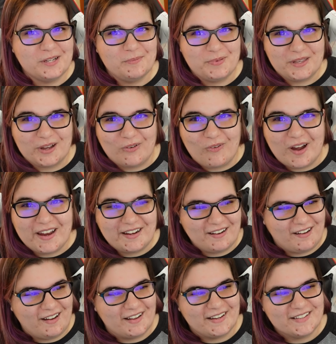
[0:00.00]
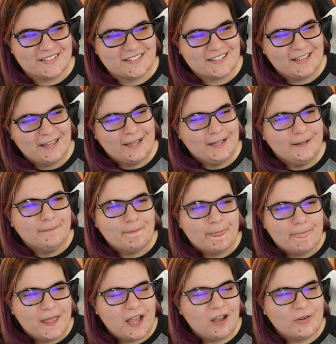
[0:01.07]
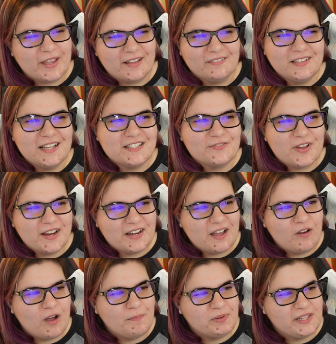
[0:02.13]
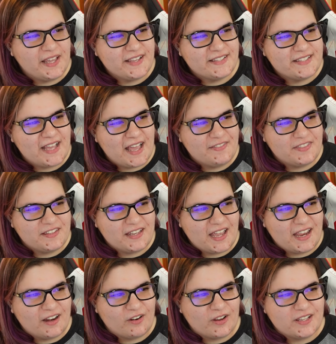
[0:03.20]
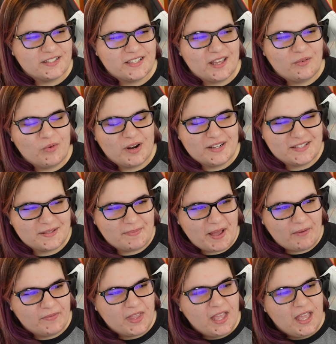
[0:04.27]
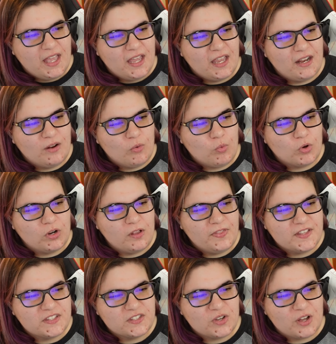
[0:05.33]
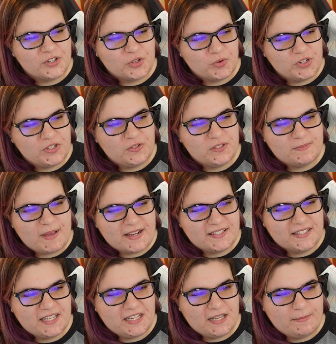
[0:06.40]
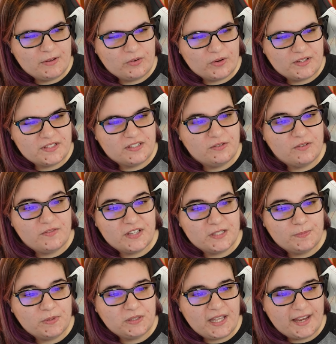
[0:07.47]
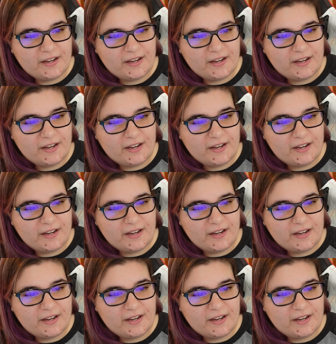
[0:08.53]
to be quite honest. Okay, let's find out A Place at the Nayarit and what it's about. In a world that sought to reduce Mexican immigrants to invisible